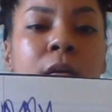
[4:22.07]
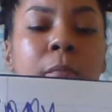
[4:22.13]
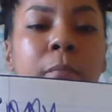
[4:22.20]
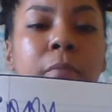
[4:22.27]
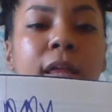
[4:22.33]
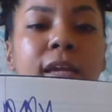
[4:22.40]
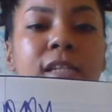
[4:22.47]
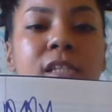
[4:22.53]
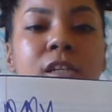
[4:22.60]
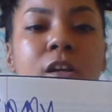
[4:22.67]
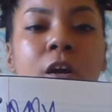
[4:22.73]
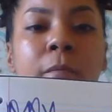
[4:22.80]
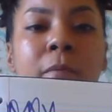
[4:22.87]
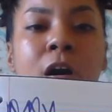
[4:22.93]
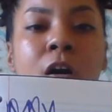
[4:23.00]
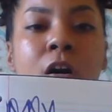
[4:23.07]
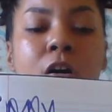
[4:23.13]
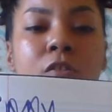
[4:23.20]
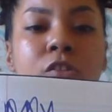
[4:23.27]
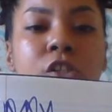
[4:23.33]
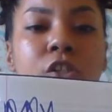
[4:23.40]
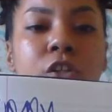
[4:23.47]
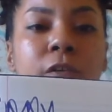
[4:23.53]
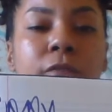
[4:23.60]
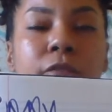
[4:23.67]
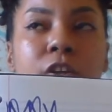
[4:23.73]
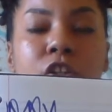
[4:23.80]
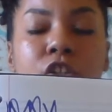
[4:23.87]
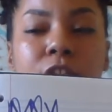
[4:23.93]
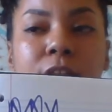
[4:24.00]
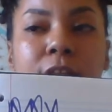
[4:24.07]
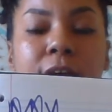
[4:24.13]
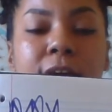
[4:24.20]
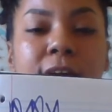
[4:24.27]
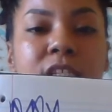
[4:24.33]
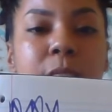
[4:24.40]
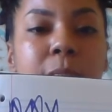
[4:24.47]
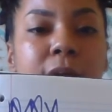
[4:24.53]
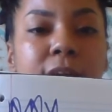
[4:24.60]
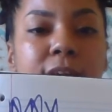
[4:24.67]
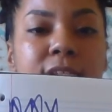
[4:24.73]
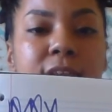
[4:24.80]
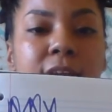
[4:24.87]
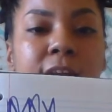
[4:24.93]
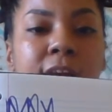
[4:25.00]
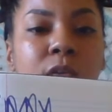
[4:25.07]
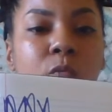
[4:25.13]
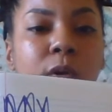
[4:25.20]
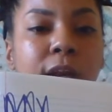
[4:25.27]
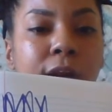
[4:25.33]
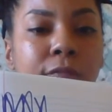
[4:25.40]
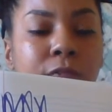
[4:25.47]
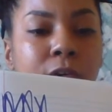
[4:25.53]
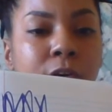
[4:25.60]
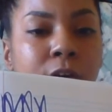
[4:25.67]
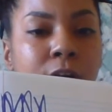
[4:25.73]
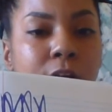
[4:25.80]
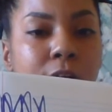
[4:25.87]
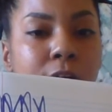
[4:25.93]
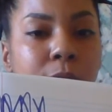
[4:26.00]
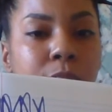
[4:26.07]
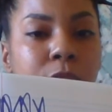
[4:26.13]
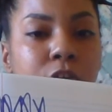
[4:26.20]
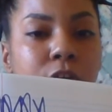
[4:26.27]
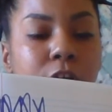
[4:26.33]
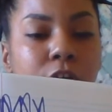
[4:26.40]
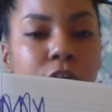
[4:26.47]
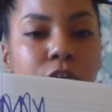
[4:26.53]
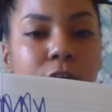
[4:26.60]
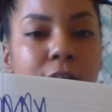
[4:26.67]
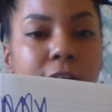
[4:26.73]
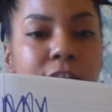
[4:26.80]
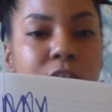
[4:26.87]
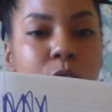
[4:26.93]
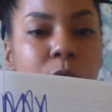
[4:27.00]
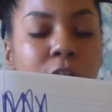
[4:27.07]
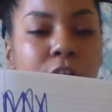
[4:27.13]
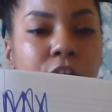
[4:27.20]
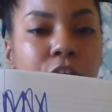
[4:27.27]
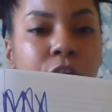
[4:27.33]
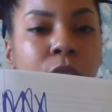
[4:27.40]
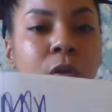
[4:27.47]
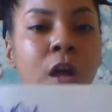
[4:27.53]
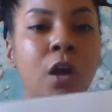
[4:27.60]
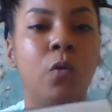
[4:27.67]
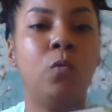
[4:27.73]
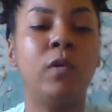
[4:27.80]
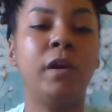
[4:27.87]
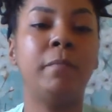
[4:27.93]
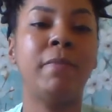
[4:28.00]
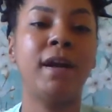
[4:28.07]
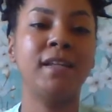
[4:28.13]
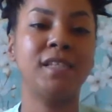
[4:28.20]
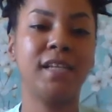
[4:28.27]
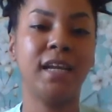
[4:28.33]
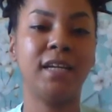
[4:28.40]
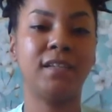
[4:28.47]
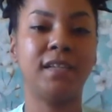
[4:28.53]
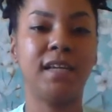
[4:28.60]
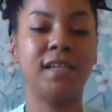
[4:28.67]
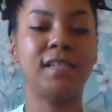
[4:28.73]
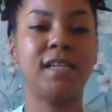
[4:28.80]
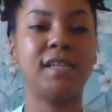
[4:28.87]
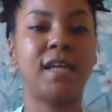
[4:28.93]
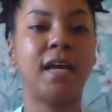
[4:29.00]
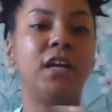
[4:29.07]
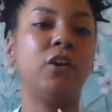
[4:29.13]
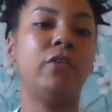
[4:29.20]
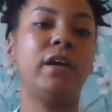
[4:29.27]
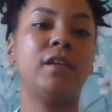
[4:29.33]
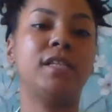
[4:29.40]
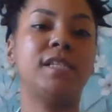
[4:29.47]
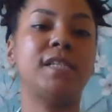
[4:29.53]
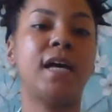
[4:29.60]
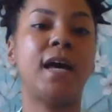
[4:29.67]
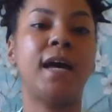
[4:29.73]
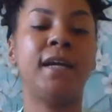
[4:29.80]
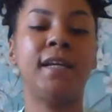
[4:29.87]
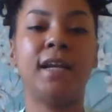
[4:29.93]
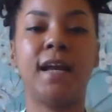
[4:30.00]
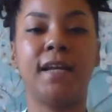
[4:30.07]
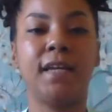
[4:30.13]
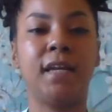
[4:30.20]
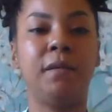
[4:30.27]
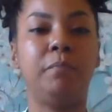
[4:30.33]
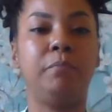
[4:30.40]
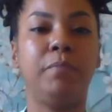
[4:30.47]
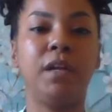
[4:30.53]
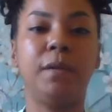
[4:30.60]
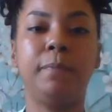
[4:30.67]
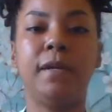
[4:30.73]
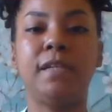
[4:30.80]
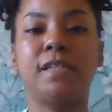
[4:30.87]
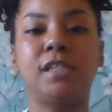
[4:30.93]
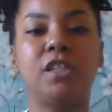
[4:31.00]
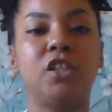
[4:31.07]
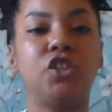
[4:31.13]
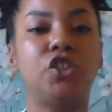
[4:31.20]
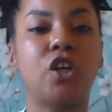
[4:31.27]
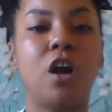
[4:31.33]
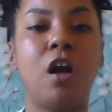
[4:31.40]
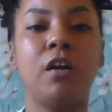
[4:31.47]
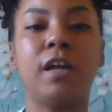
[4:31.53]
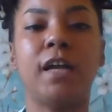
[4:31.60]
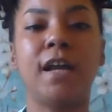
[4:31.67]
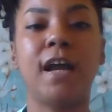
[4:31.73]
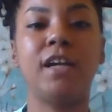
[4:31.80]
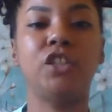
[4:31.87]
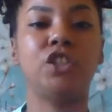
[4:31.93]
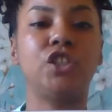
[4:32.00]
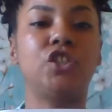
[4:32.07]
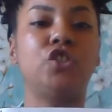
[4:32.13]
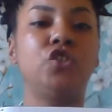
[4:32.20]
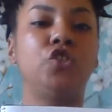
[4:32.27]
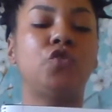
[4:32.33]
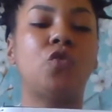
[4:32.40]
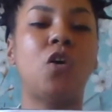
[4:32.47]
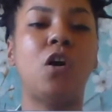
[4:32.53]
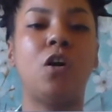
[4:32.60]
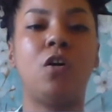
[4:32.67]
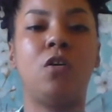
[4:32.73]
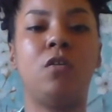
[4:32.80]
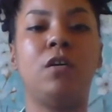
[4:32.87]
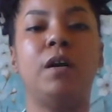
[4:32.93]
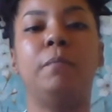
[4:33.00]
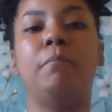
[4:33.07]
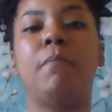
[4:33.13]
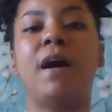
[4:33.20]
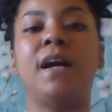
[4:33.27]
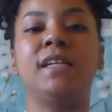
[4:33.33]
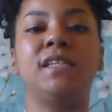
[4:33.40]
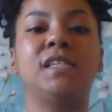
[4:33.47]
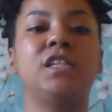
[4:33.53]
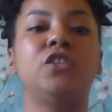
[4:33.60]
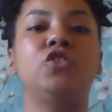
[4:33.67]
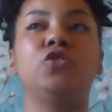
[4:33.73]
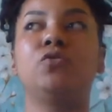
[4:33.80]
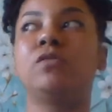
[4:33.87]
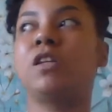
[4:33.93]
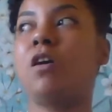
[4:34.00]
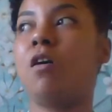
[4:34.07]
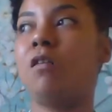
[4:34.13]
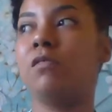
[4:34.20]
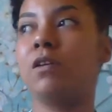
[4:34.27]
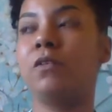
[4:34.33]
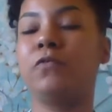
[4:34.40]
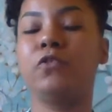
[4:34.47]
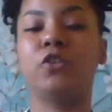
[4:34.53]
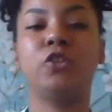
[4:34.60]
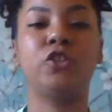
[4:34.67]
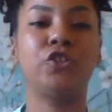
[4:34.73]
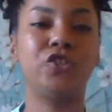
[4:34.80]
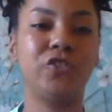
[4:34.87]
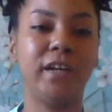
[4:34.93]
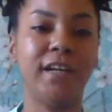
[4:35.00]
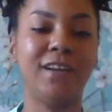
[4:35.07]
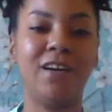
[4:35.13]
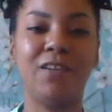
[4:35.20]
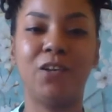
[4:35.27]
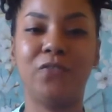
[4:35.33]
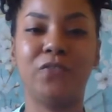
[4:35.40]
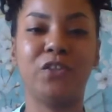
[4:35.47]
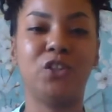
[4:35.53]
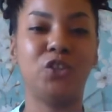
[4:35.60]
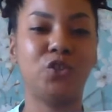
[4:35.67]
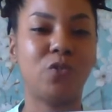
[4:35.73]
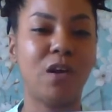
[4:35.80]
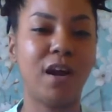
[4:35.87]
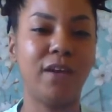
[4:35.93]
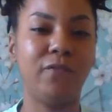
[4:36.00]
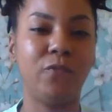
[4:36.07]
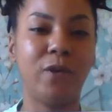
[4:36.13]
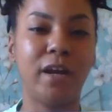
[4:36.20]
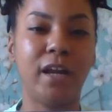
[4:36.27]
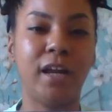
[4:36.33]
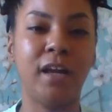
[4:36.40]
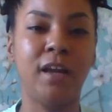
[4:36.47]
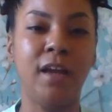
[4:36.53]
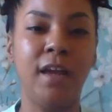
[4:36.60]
place it on my altar, visualize, meditate, whatever you guys want to do. One of my techniques is I go outside and I get big pieces of chalk, and I just draw my sigils all over the street, all over the driveway,